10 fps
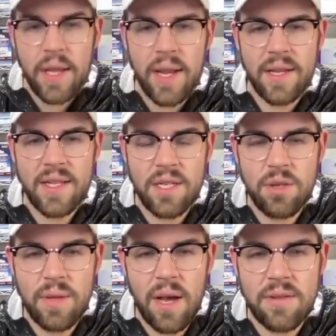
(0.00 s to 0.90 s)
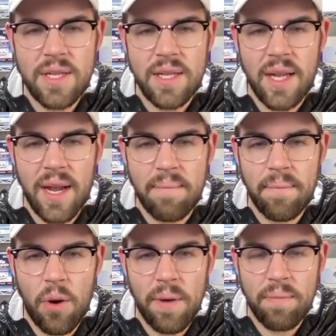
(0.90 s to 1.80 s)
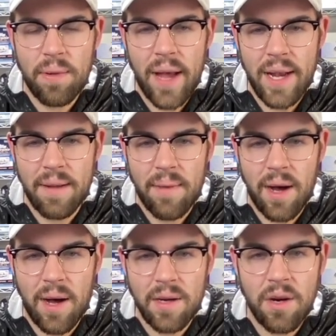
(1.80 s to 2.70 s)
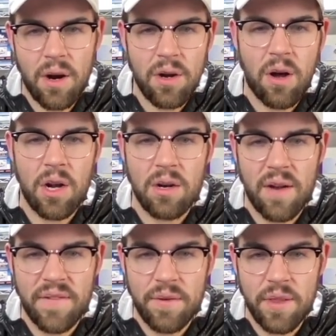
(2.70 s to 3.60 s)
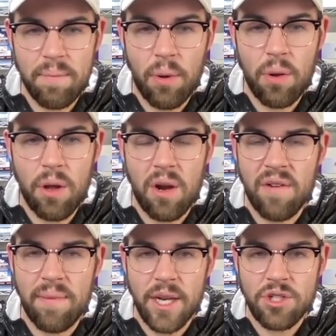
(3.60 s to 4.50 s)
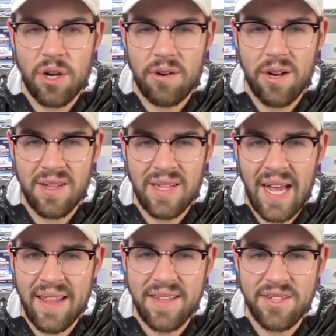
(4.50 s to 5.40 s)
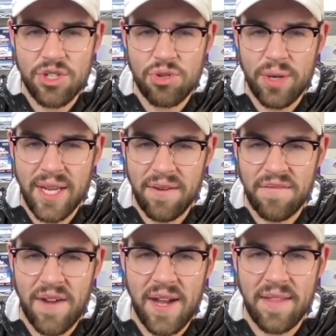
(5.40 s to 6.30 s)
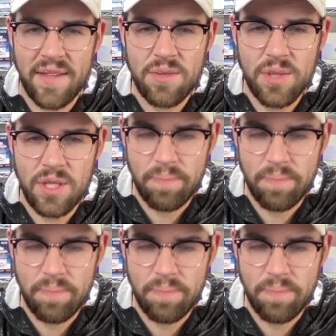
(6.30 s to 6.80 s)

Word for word: It is a 2009 Bowman Platinum on-card autograph here with the bold auto of Mike Trout. A lot of these are streaky and fading. This one is